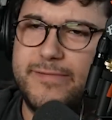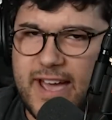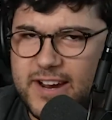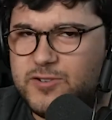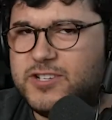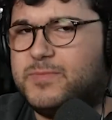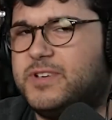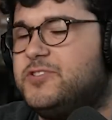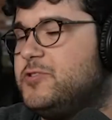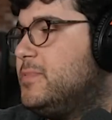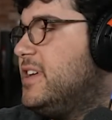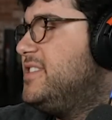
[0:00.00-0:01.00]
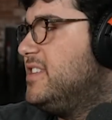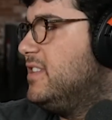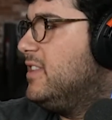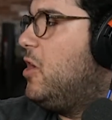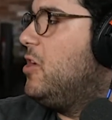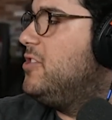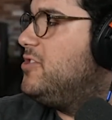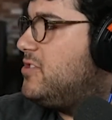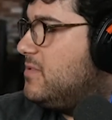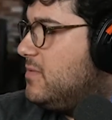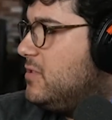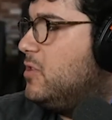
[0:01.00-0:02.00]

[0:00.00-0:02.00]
factories because you're placing large